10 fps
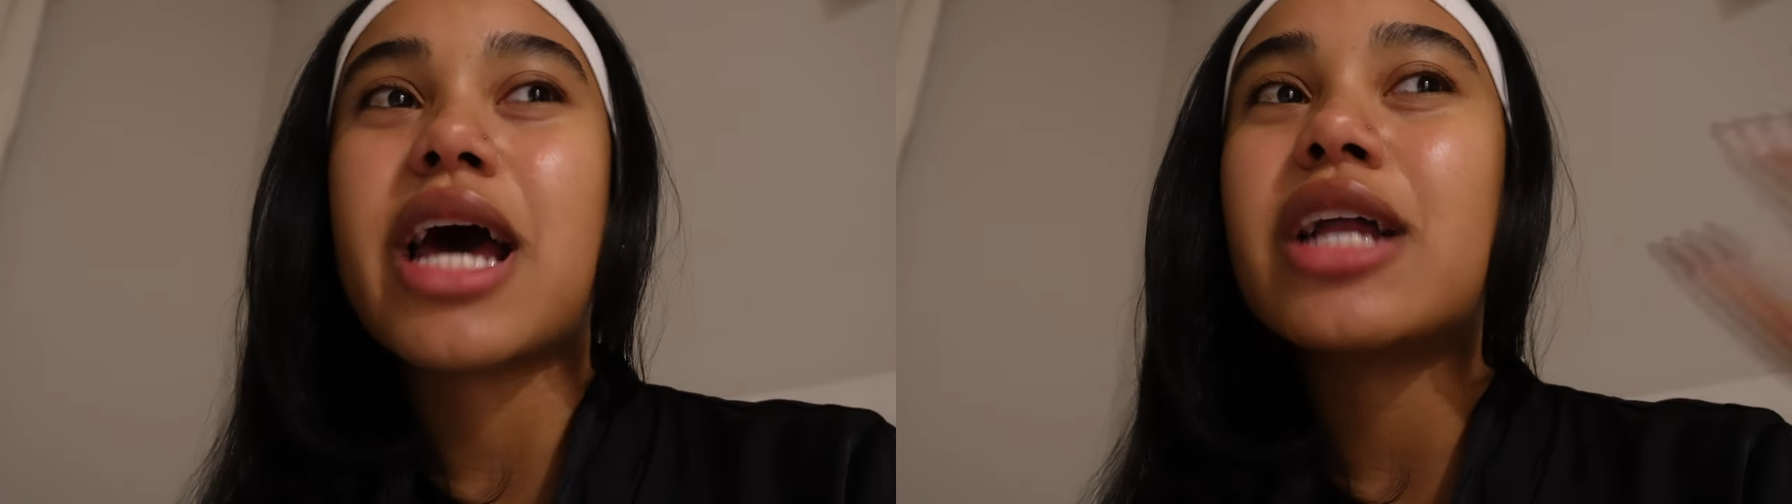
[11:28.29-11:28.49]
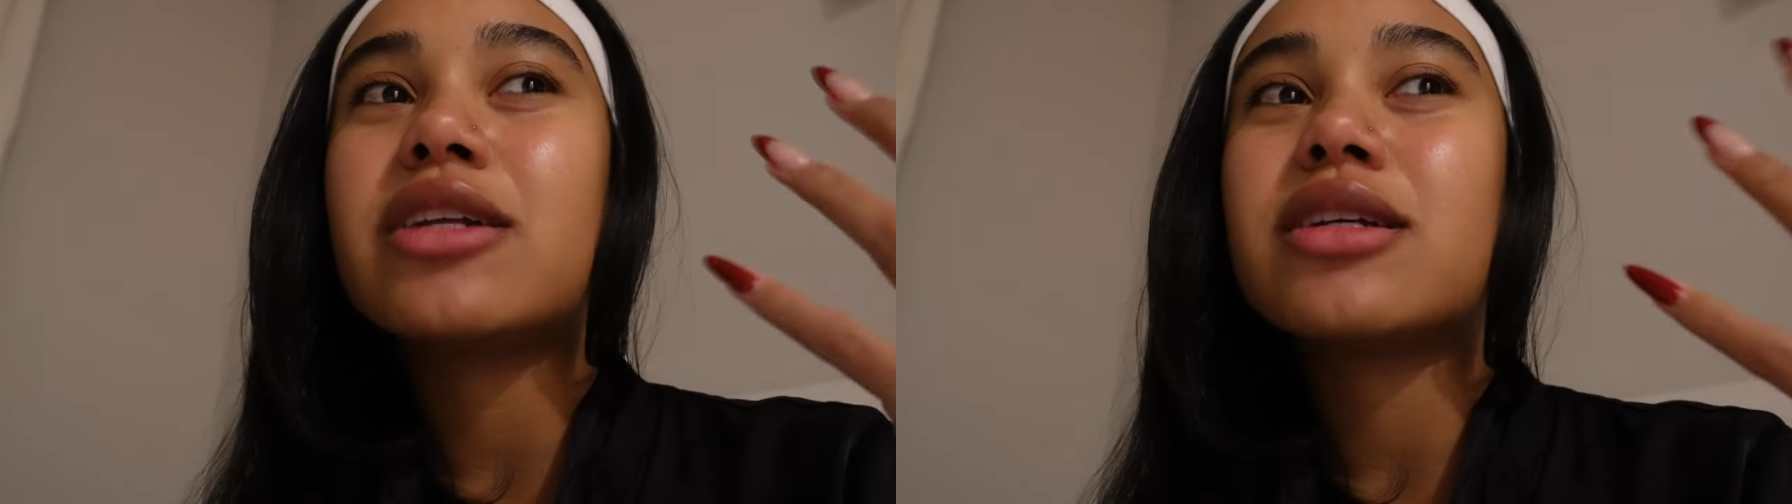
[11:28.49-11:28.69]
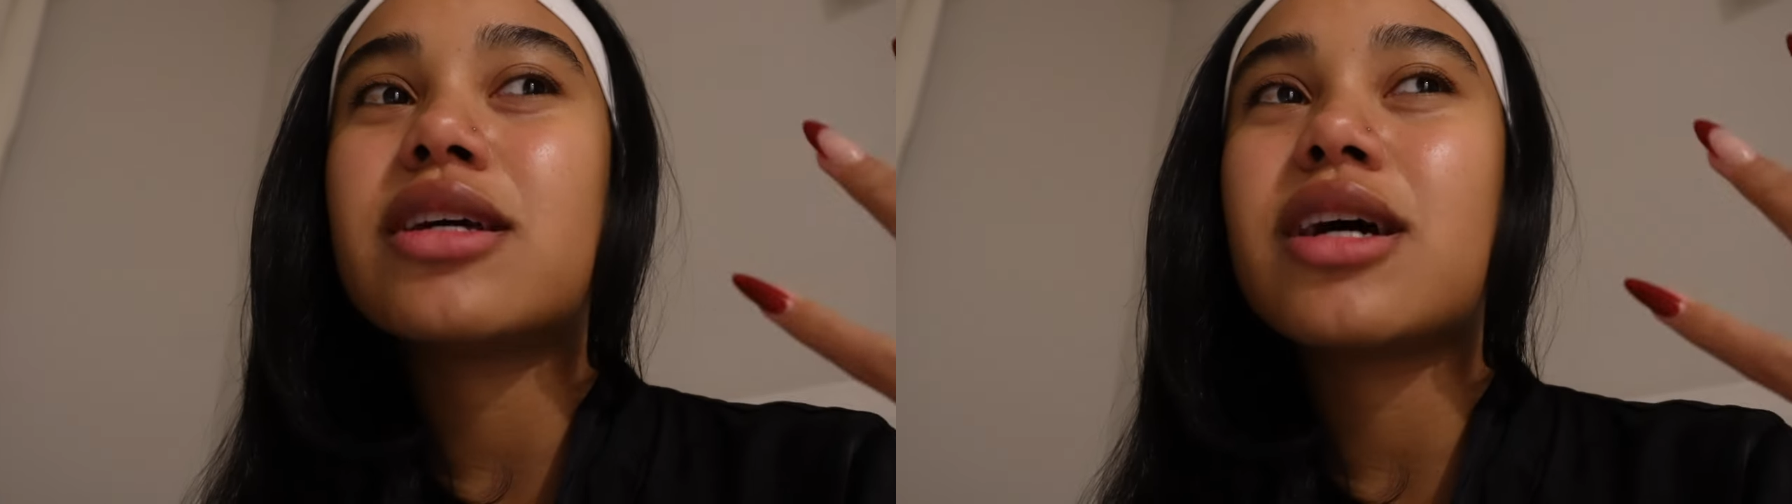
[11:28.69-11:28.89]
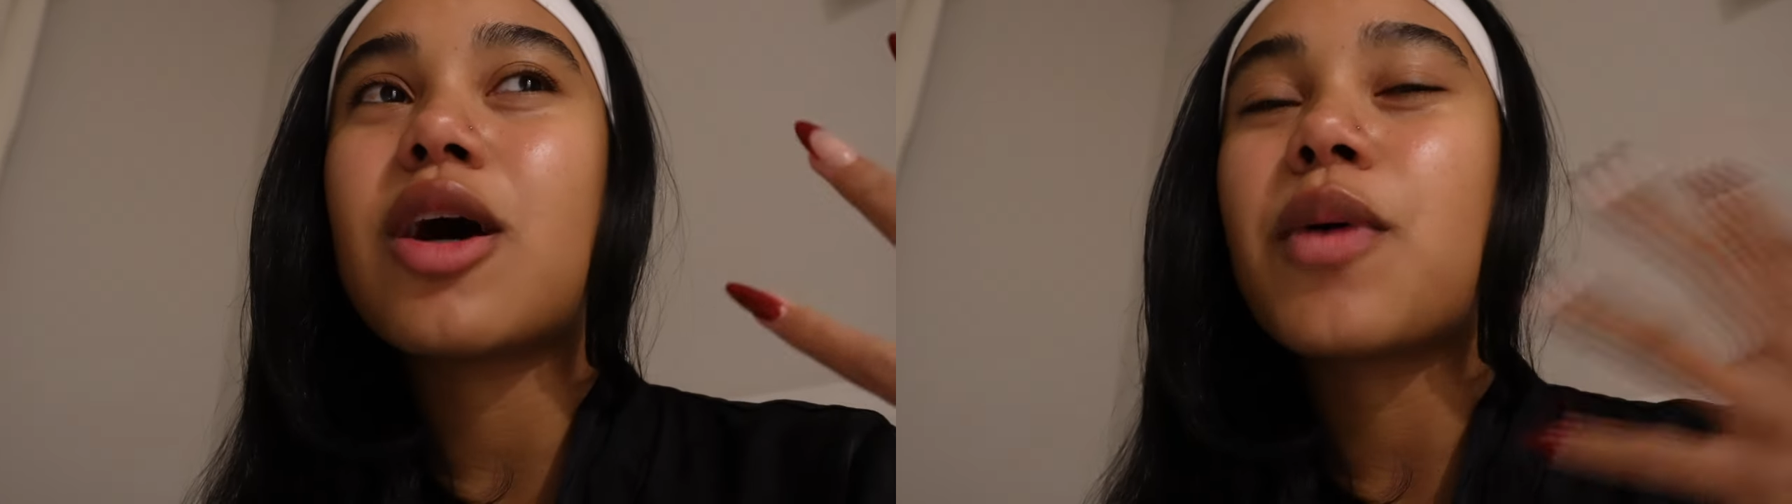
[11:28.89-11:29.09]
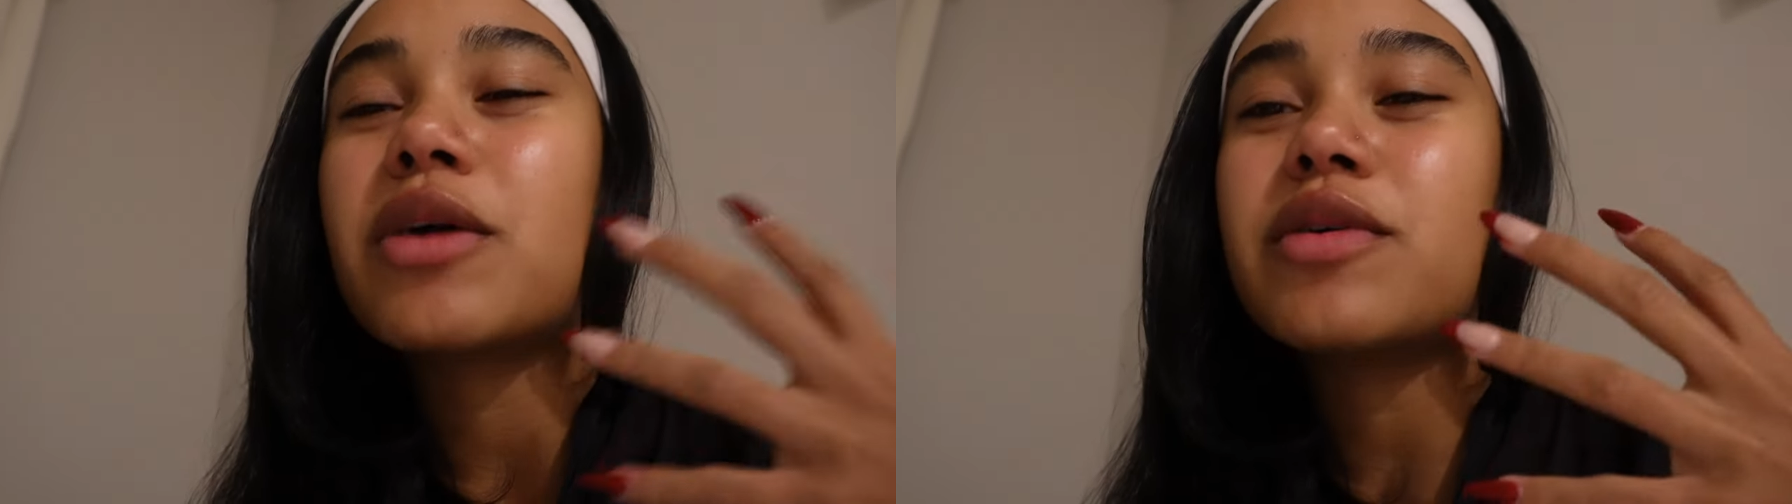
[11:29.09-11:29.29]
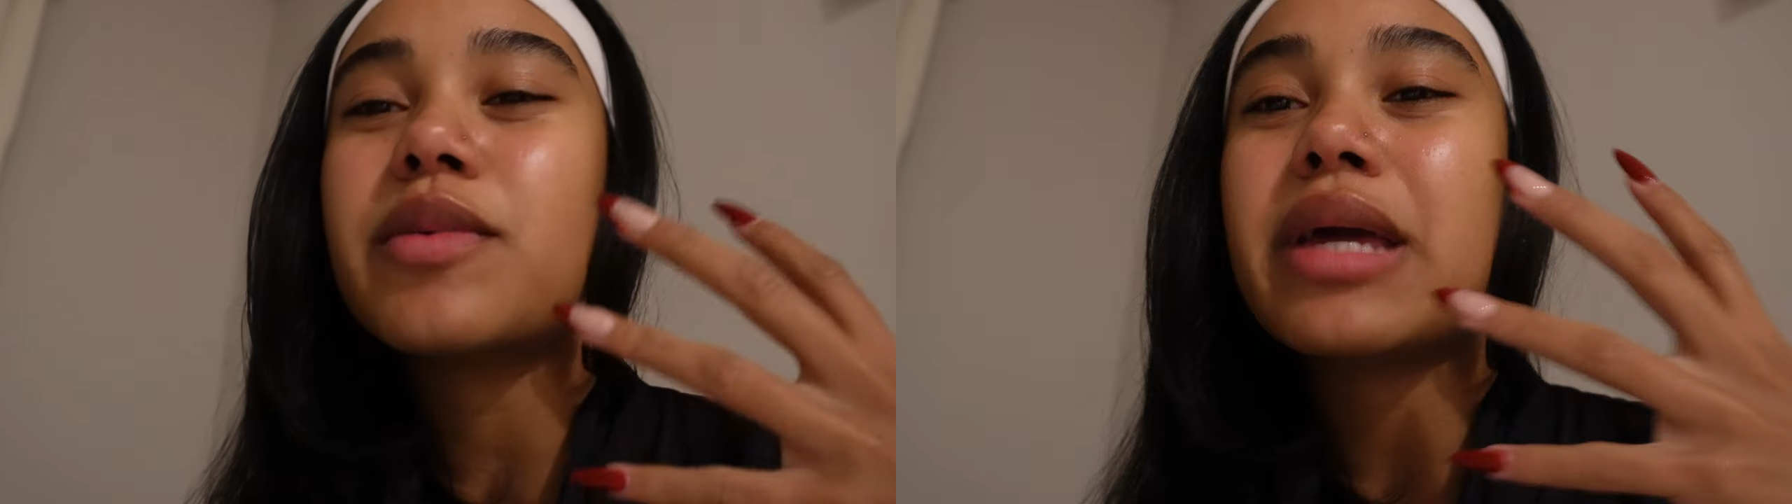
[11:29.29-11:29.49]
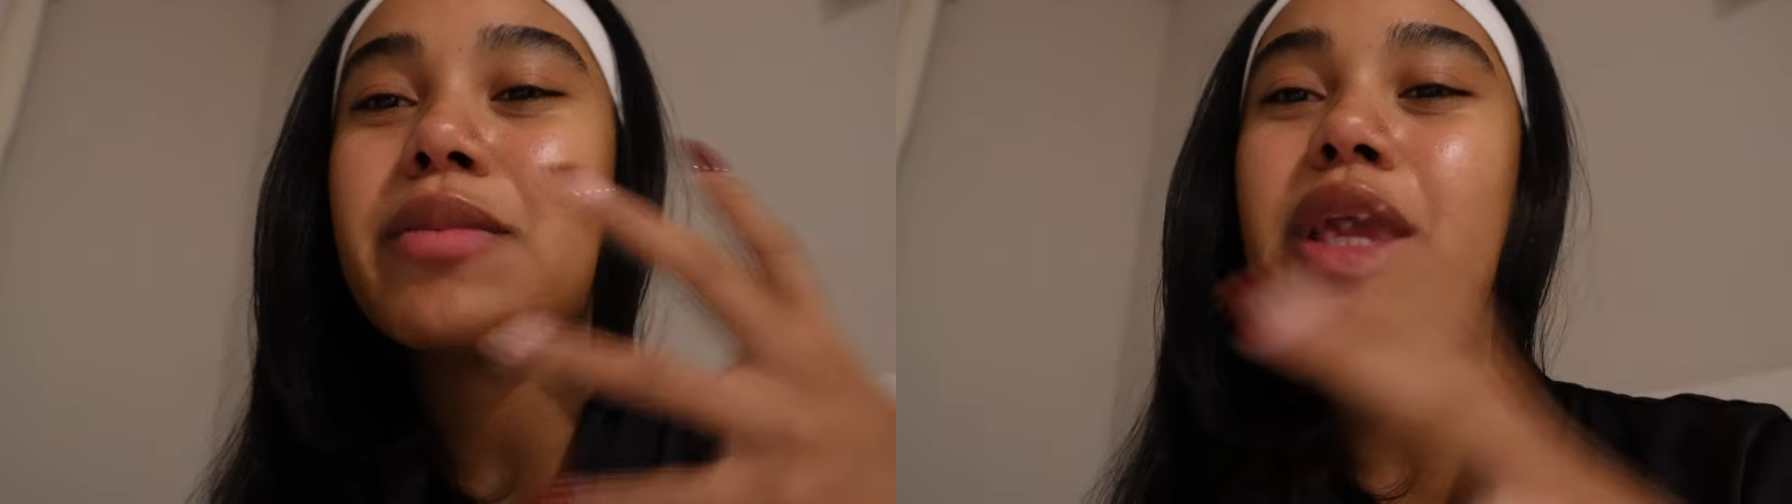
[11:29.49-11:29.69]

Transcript: And apart from it